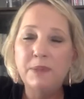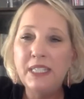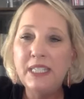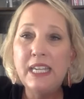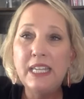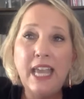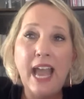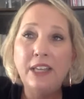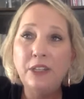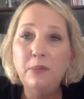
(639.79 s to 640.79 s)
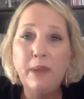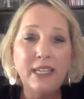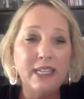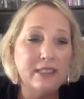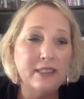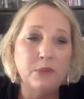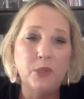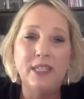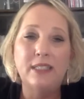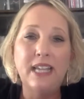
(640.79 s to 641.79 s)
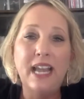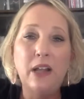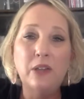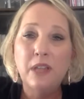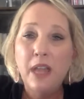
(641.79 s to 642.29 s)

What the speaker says: again, yeah, you may get some quick sales,